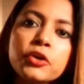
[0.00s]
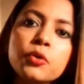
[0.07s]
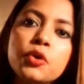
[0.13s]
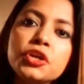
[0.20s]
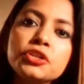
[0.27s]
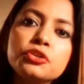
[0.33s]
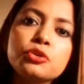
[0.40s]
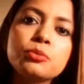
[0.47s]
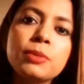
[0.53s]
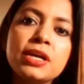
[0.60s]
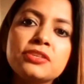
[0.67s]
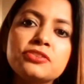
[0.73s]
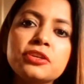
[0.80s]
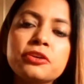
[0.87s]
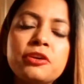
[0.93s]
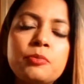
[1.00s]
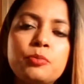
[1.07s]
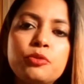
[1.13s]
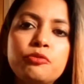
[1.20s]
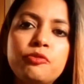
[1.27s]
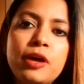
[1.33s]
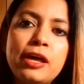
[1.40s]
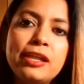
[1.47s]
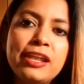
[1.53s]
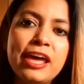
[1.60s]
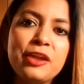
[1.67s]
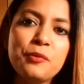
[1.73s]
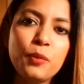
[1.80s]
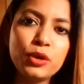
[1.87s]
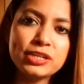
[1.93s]
going through my Instagram profile,
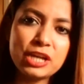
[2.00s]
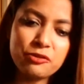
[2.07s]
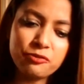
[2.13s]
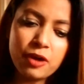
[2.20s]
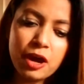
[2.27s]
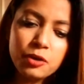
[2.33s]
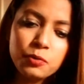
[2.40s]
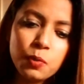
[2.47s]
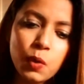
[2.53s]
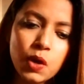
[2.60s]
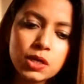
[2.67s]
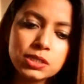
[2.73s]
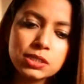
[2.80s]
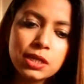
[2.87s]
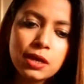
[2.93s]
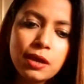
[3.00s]
and what I found was